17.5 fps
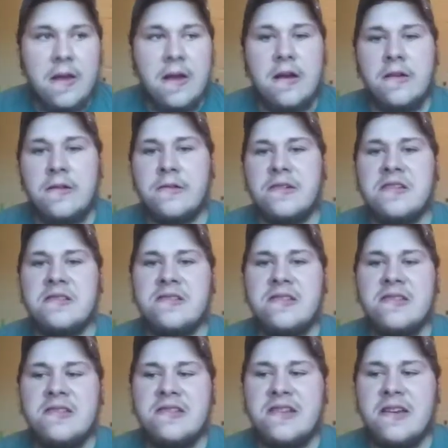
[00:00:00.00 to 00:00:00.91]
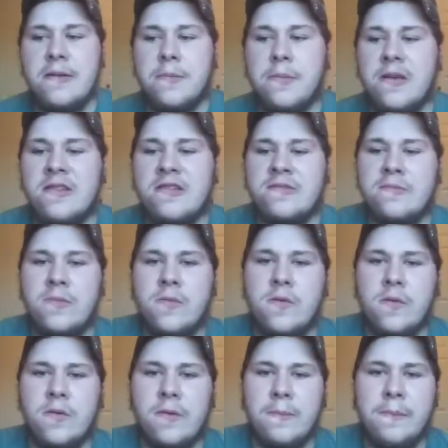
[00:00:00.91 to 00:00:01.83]
a Grizzly dip is
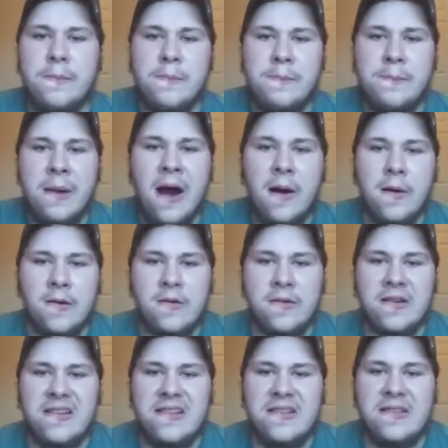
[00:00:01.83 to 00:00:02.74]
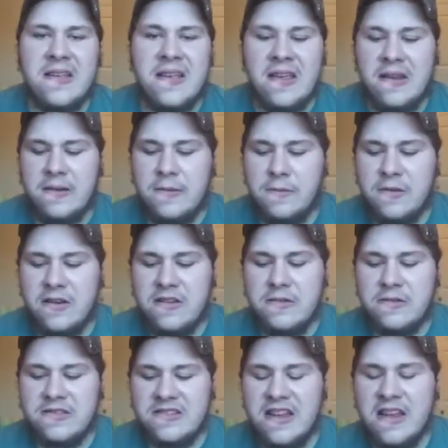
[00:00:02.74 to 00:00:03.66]
more powdery, and when
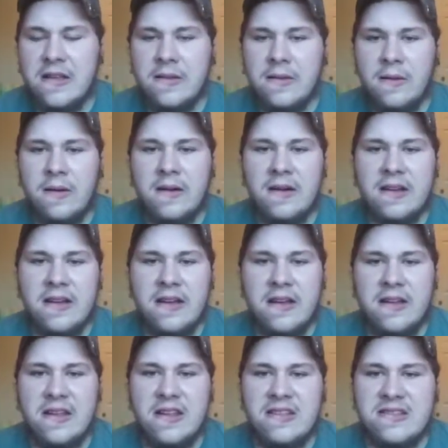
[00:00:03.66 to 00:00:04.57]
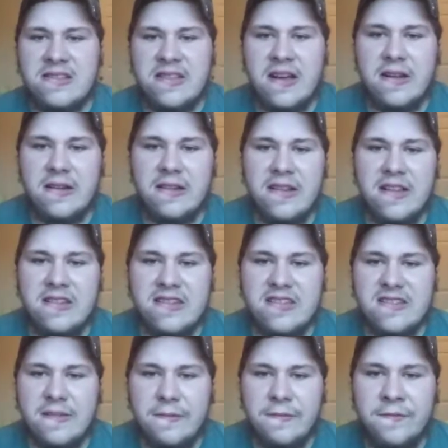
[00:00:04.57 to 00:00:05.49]
you say long cut, it
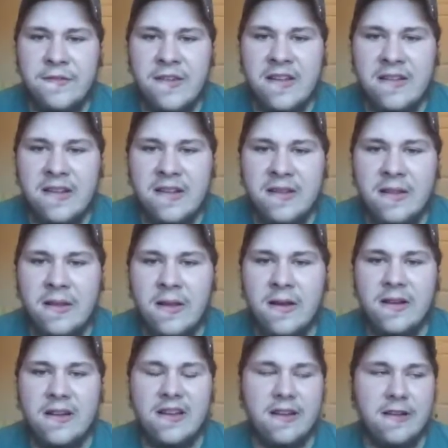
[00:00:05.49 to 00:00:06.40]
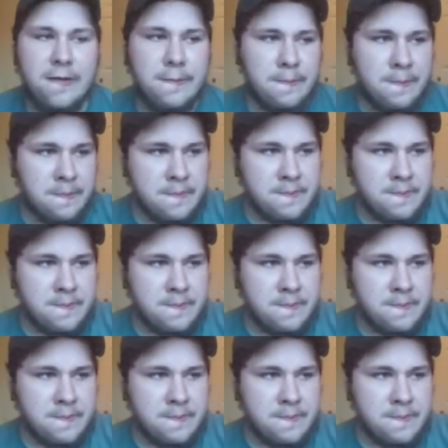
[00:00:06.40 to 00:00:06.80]
doesn't feel like long cut.